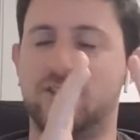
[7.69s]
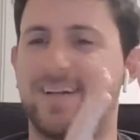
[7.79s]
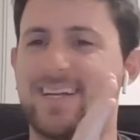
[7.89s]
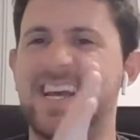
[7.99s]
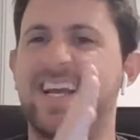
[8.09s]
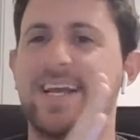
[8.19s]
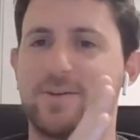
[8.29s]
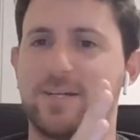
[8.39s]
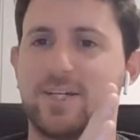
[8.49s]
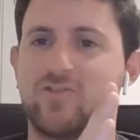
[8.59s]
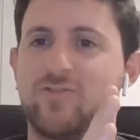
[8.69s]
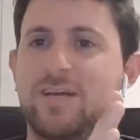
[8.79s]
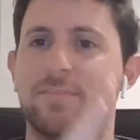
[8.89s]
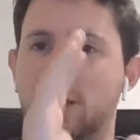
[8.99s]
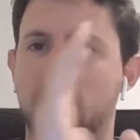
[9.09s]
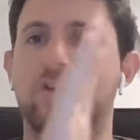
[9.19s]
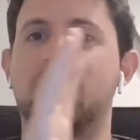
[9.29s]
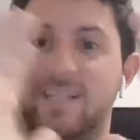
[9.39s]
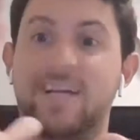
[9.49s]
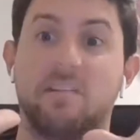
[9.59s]
I'm going to take it to an extreme, but looks
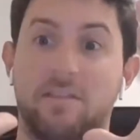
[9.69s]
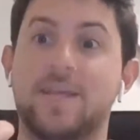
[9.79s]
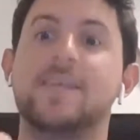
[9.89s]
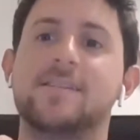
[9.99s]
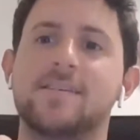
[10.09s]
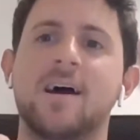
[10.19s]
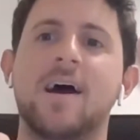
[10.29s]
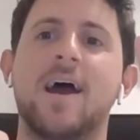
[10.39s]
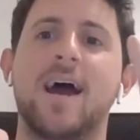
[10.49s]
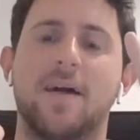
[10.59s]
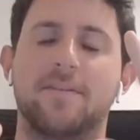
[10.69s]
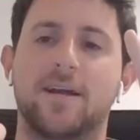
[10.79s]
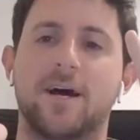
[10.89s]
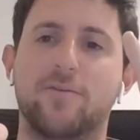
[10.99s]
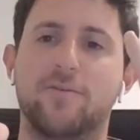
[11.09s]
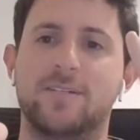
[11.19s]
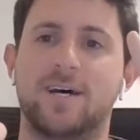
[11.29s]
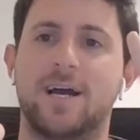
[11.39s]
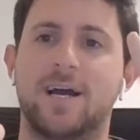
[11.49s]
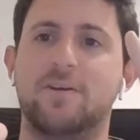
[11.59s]
like this. And then over
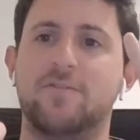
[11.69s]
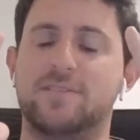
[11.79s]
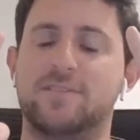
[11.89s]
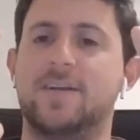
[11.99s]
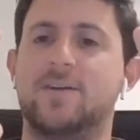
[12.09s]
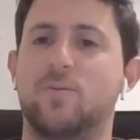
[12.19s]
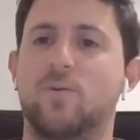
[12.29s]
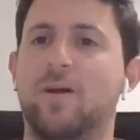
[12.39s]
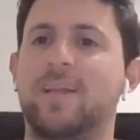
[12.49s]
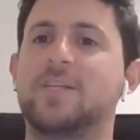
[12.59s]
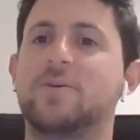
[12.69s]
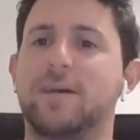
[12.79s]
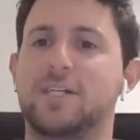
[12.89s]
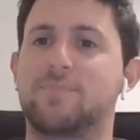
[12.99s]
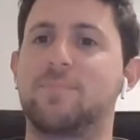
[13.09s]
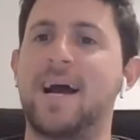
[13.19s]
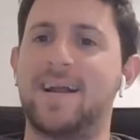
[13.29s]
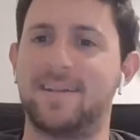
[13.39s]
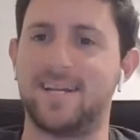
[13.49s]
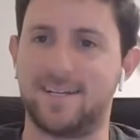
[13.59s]
time, you've said we're willing to
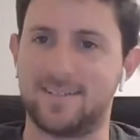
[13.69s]
expand that.